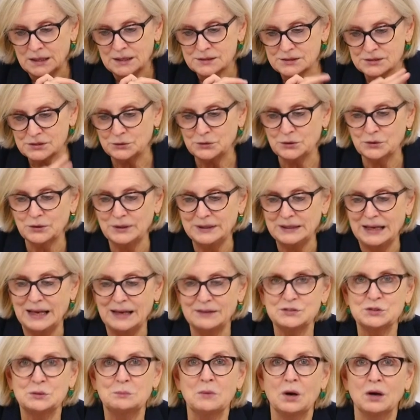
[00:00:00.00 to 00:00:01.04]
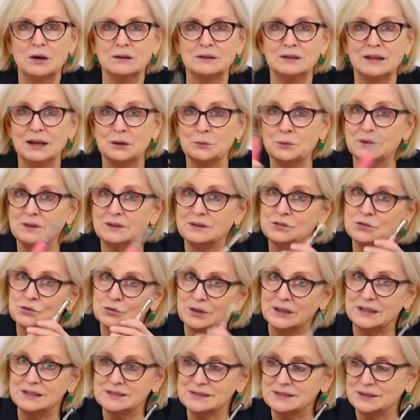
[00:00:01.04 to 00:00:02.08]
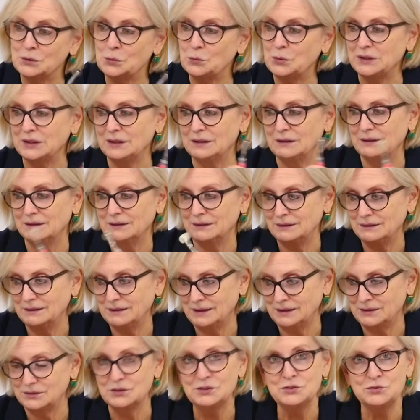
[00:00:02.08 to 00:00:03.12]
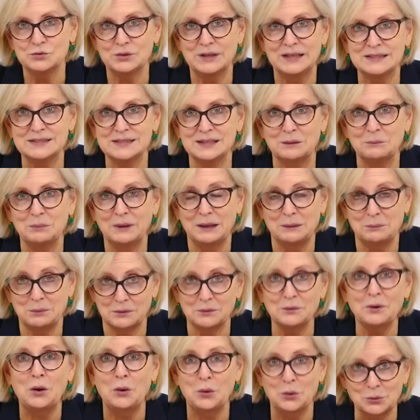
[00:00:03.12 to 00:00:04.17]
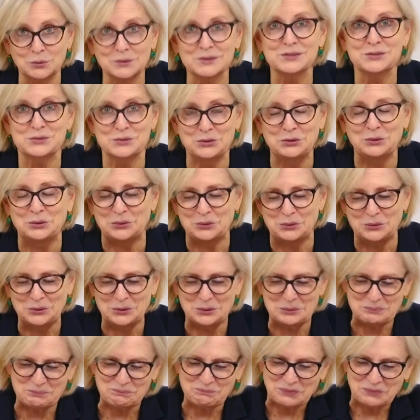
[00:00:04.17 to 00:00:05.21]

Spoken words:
So you're going to have to mark that with a tracing wheel and tracing paper, old school.